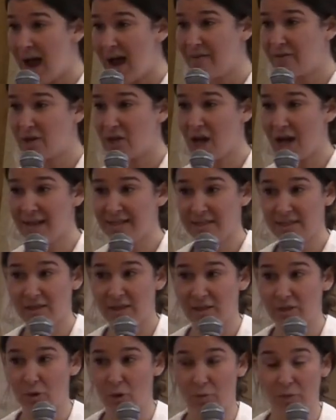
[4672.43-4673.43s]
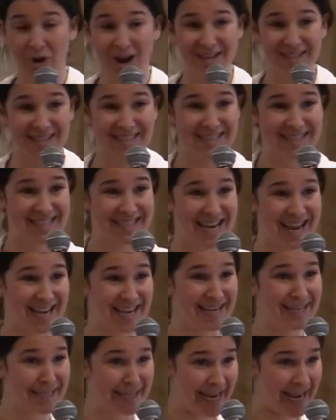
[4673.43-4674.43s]
I have clients that this whole process has
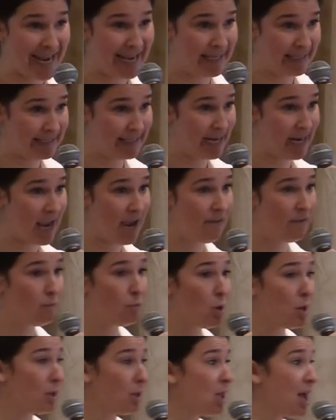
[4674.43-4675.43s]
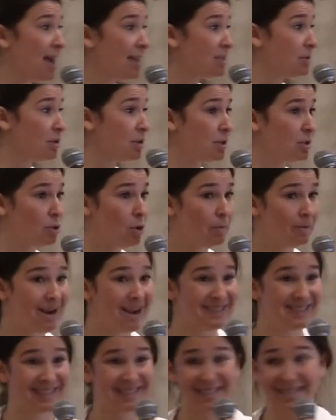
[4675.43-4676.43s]
taken days, and I have clients where this whole
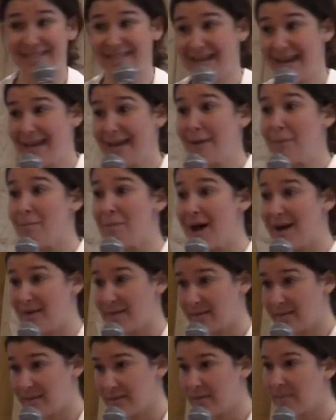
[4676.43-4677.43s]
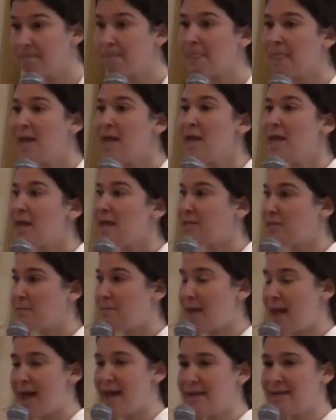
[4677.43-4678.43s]
process has taken months. It
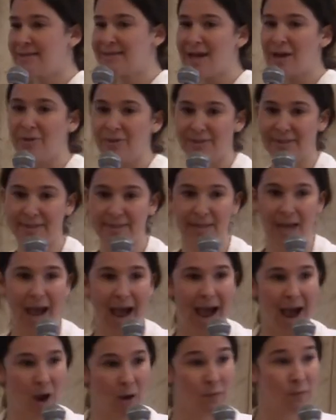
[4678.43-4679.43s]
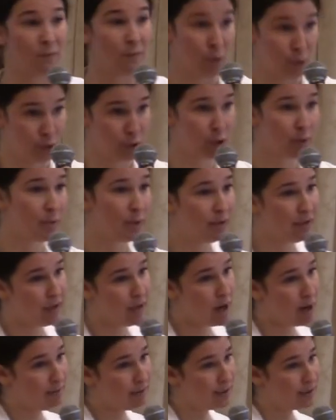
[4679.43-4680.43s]
depends how, how vulnerable the
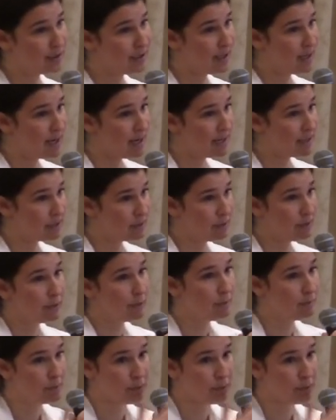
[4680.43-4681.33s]
young person is, or the,